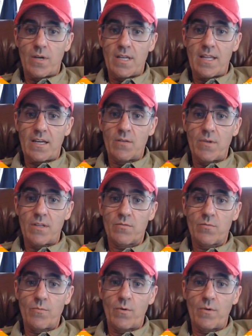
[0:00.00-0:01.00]
So again, that
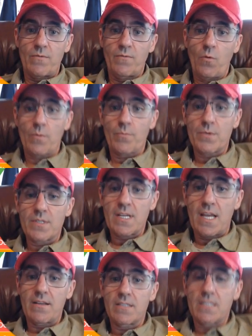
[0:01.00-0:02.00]
could be a
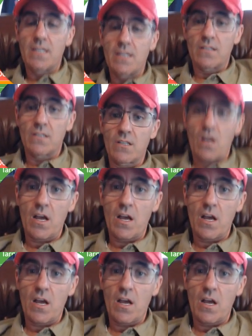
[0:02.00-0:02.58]
3.4%